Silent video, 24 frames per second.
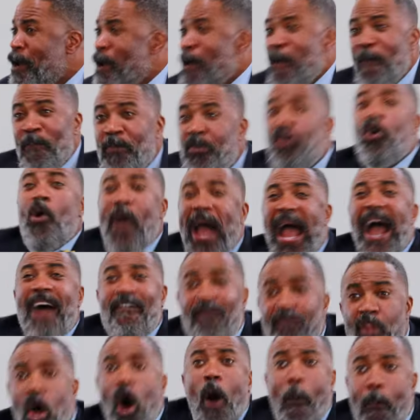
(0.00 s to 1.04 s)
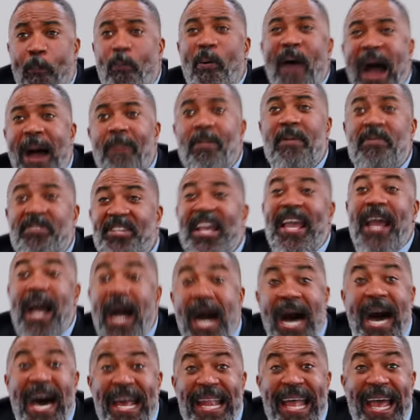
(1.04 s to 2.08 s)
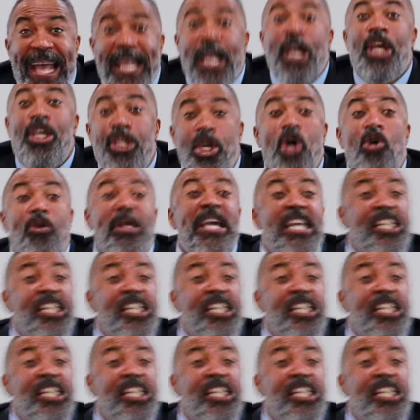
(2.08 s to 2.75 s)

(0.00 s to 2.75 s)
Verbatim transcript: you have no problem saying, honey, you need